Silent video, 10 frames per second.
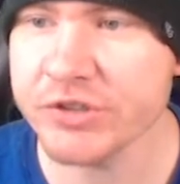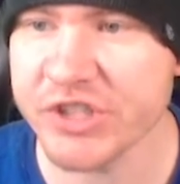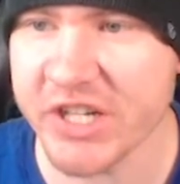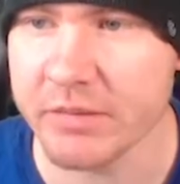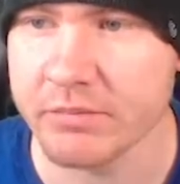
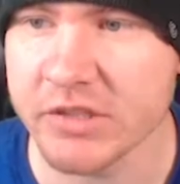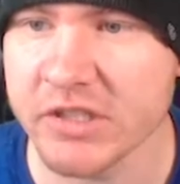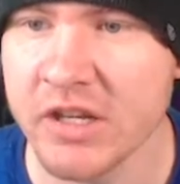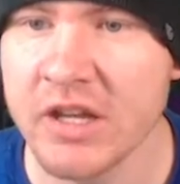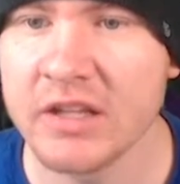
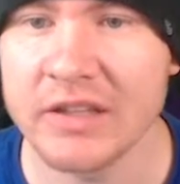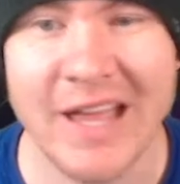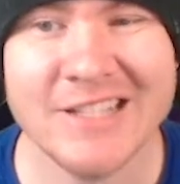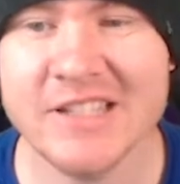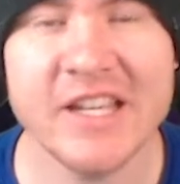gems,
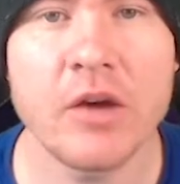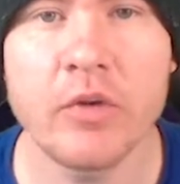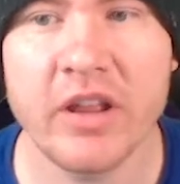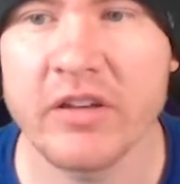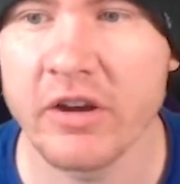last thing I
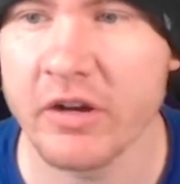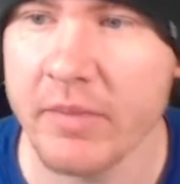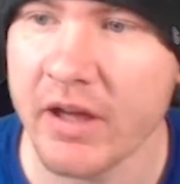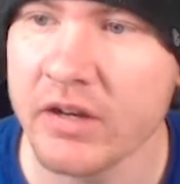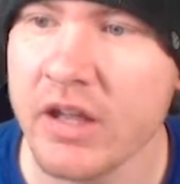wanna talk
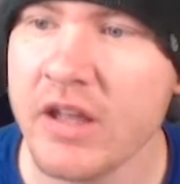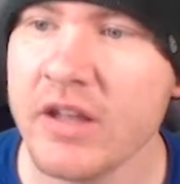about.